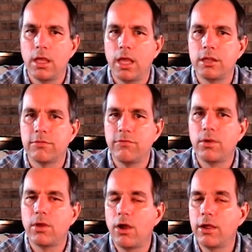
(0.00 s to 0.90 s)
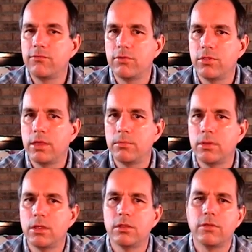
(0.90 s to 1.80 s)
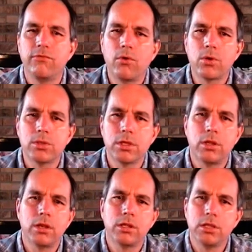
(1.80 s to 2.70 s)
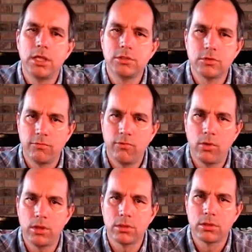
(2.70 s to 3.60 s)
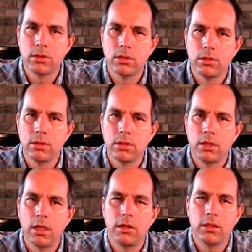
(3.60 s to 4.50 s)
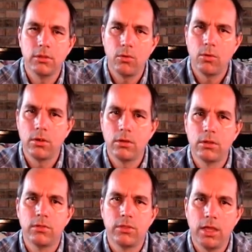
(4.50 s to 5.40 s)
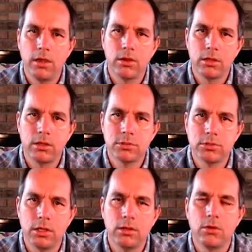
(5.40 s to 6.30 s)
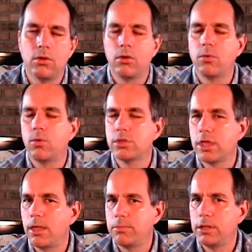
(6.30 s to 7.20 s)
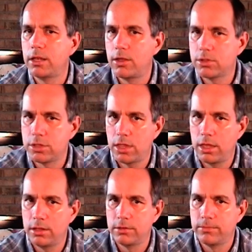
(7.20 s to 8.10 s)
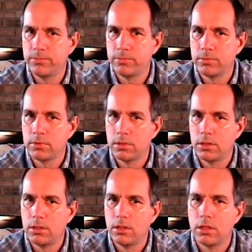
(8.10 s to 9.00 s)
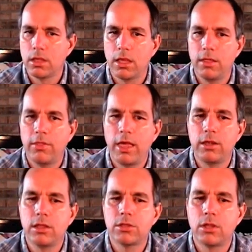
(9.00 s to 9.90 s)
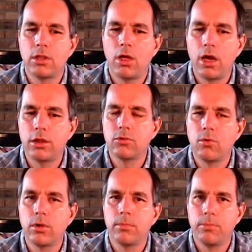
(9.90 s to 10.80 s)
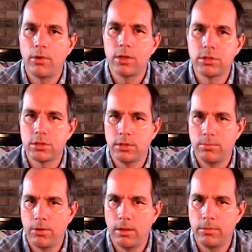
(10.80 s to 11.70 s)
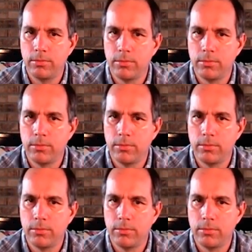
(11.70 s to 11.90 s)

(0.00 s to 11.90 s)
And it's very hard for them to focus in on the teacher's voice and ignore the air conditioning or what's happening outside. Okay, that is an auditory processing problem.